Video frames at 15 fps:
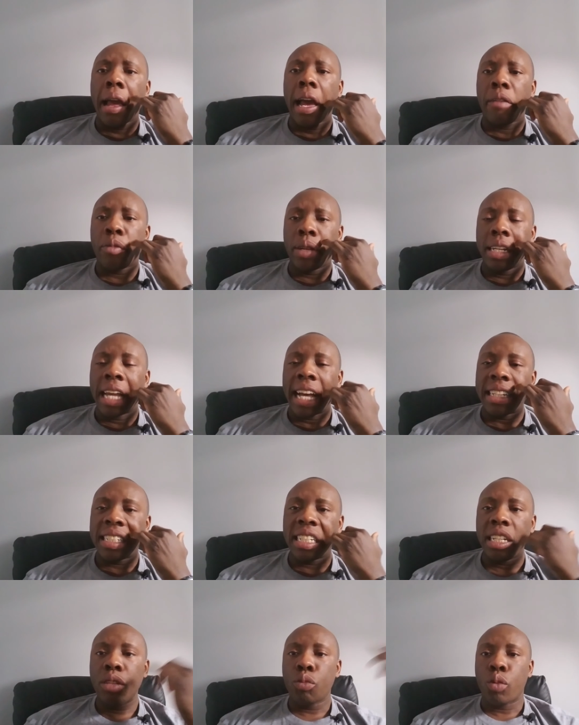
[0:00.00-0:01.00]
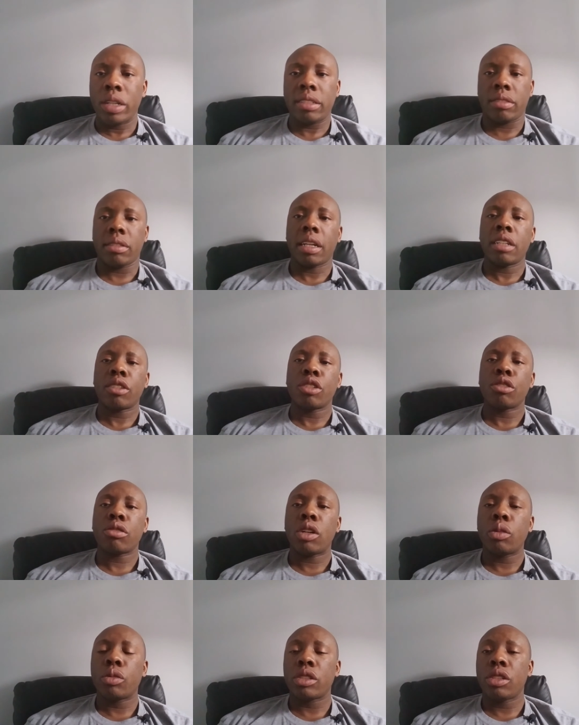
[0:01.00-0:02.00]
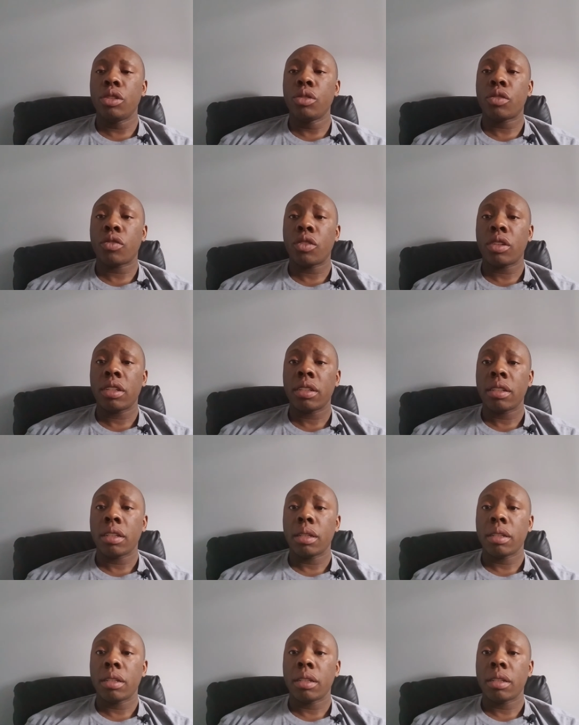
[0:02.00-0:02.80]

Have we not seen what gun control was used for?